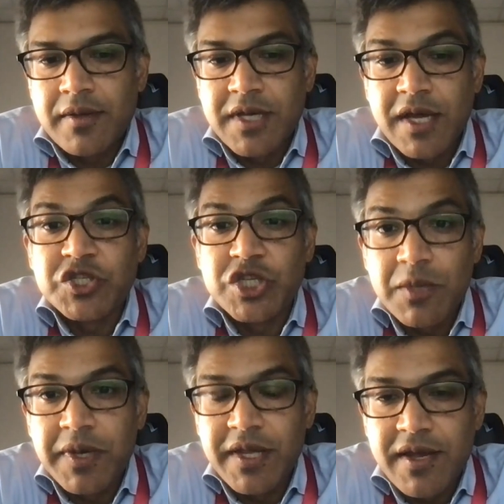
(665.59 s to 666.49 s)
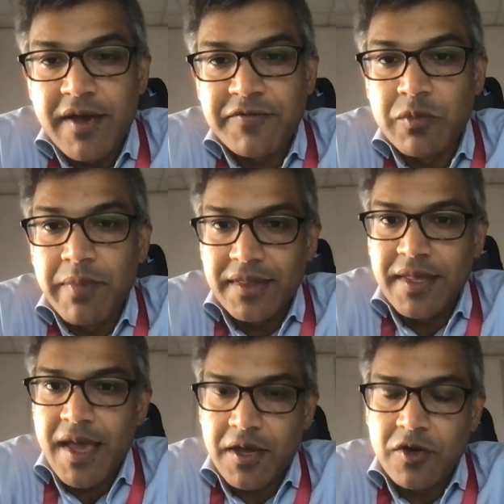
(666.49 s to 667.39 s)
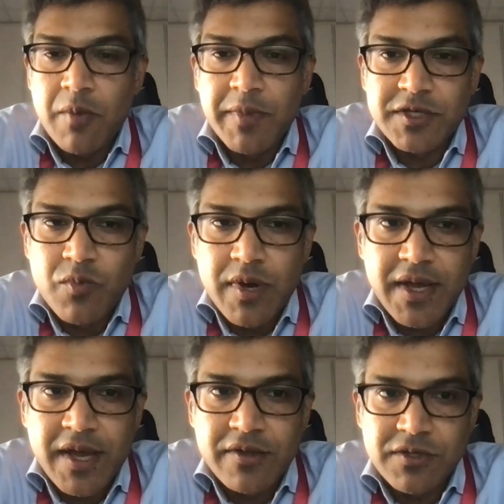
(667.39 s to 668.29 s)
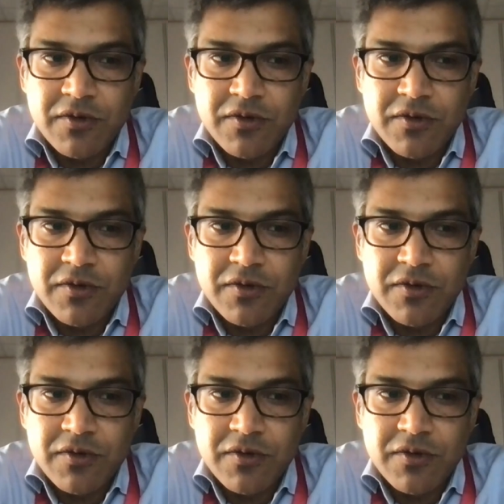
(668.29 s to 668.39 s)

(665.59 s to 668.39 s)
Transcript: done cheaply enough to make the economics work out.